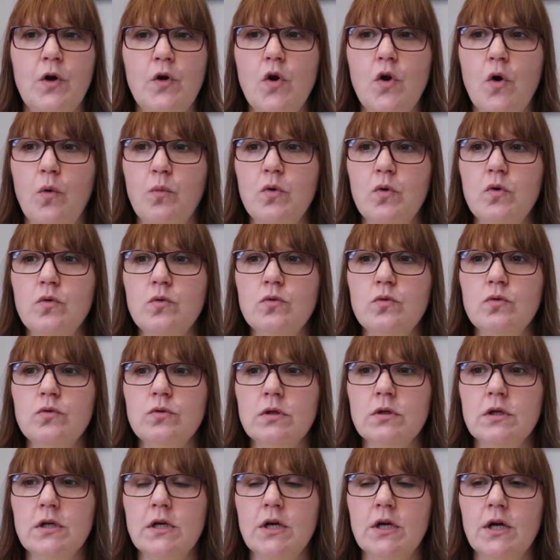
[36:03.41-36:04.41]
Not
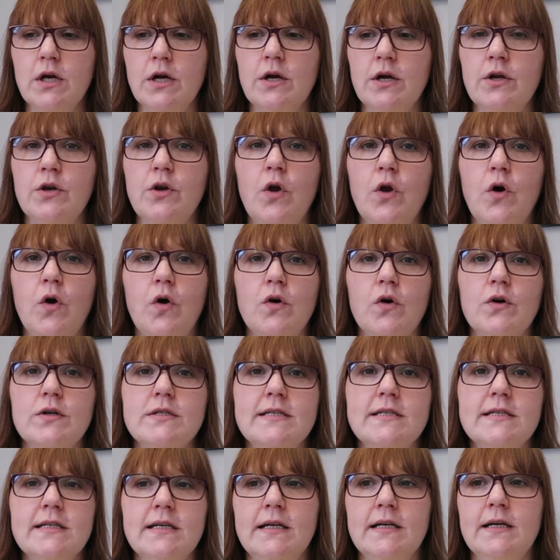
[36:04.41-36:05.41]
wool,
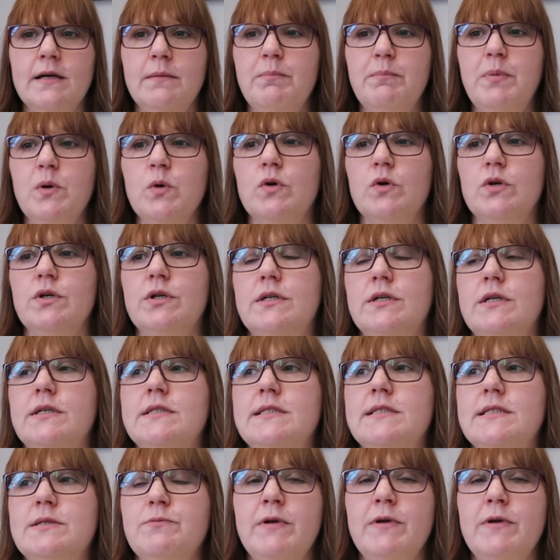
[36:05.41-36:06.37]
not books